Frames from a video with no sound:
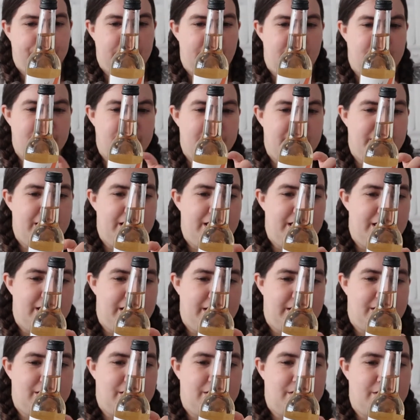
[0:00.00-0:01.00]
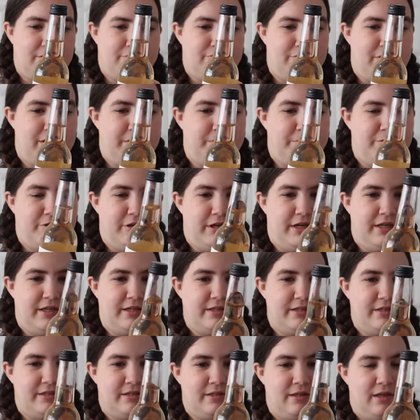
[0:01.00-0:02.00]
I really like grape
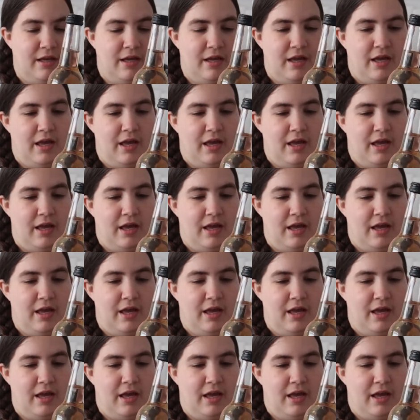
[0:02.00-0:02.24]
drinks,